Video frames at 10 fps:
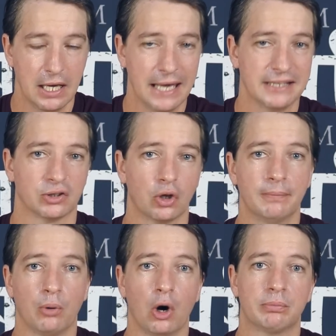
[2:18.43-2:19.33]
It's not a
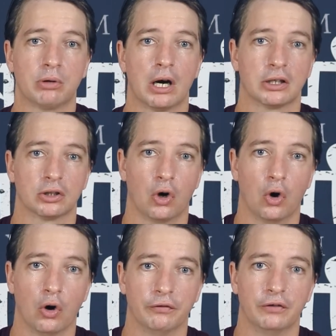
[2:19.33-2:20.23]
byproduct
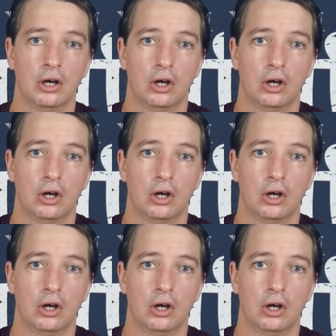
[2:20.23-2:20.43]
of